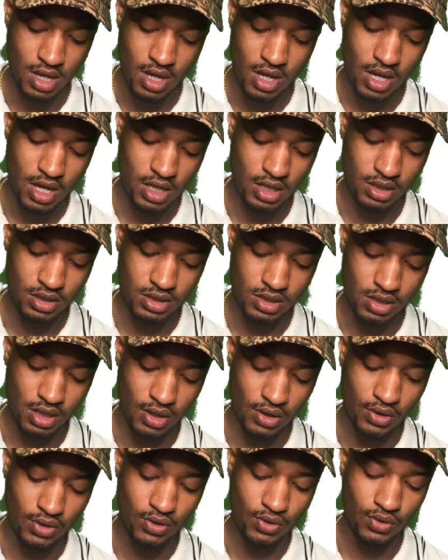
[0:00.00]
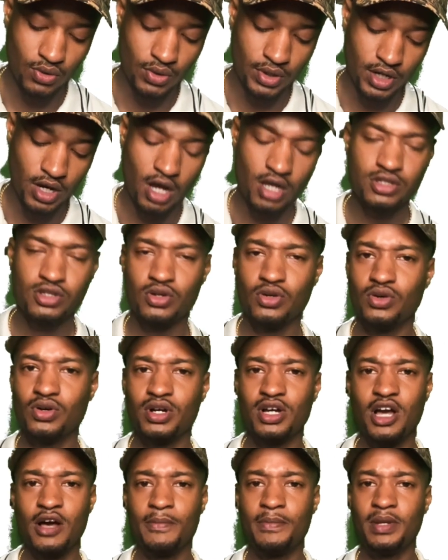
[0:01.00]
And so it also
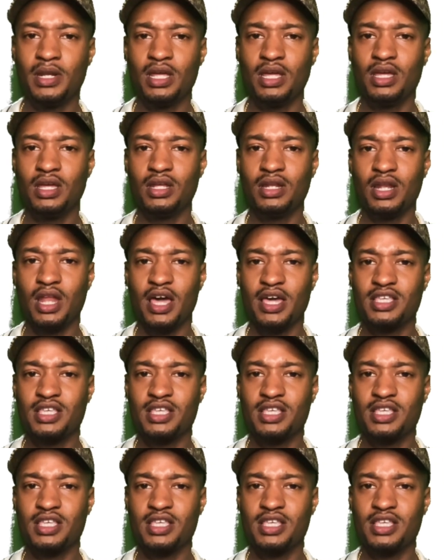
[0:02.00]
accompanied like